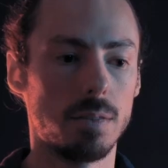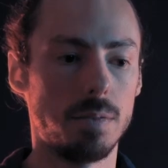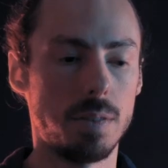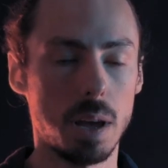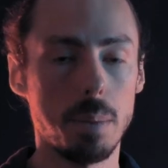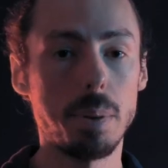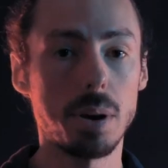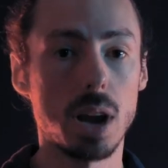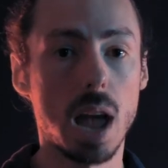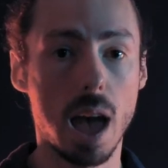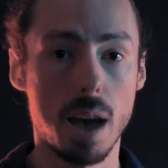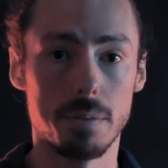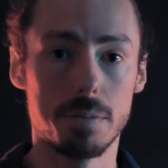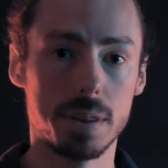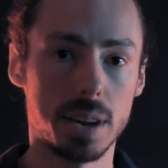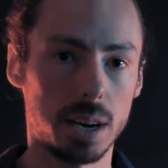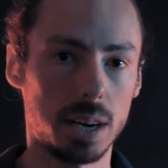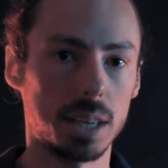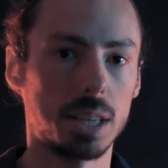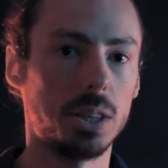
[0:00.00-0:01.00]
Vampires have
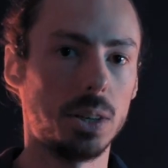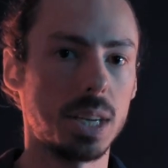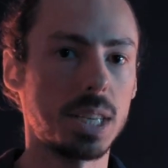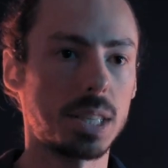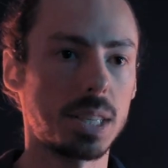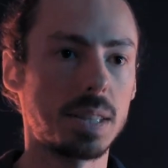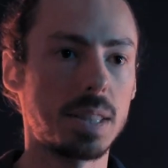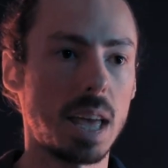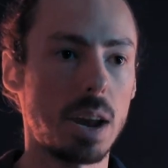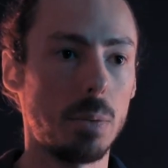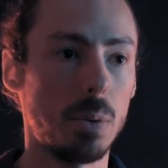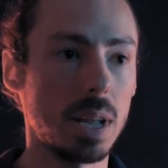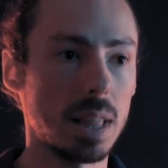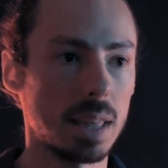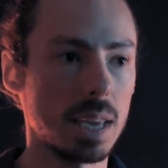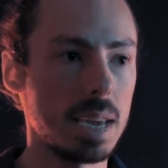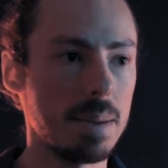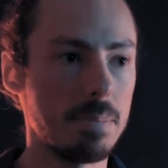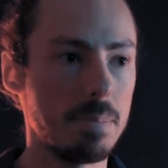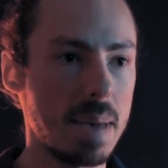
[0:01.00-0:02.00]
characteristics that
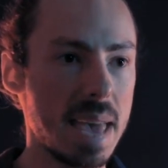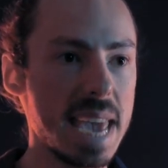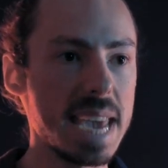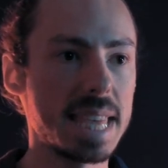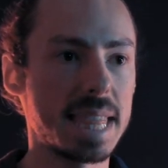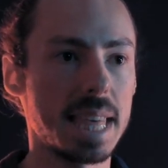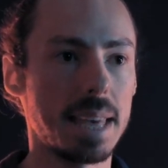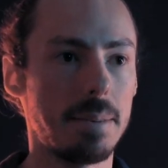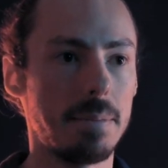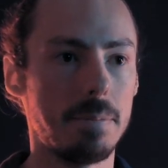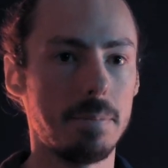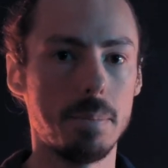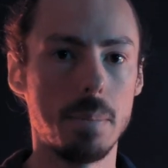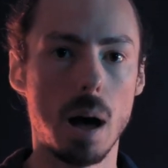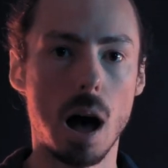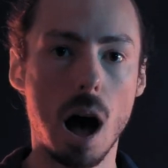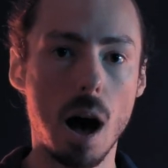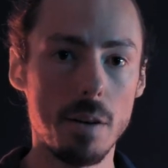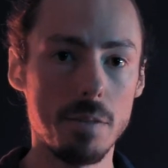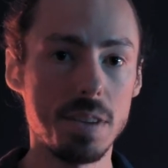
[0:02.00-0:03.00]
really make
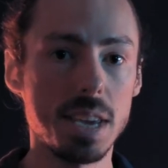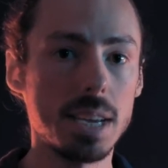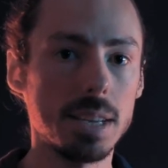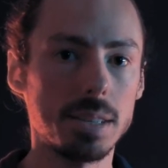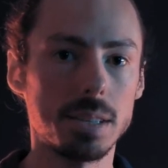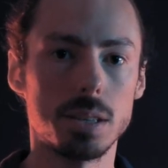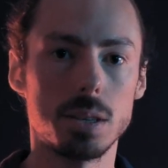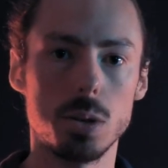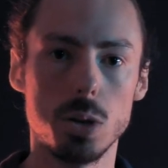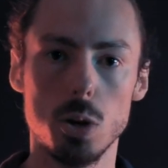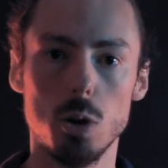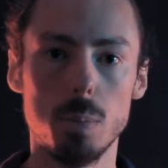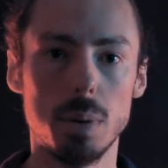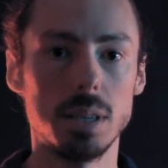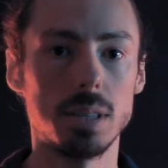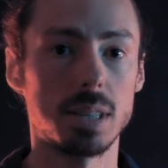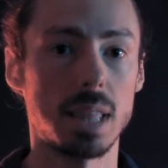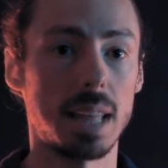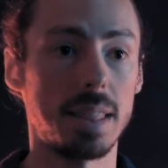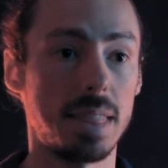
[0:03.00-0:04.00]
them obvious to
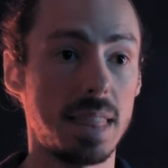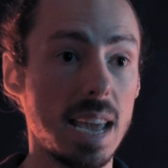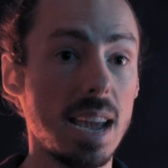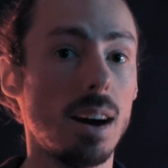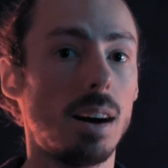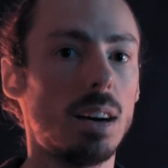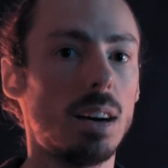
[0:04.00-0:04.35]
humans that they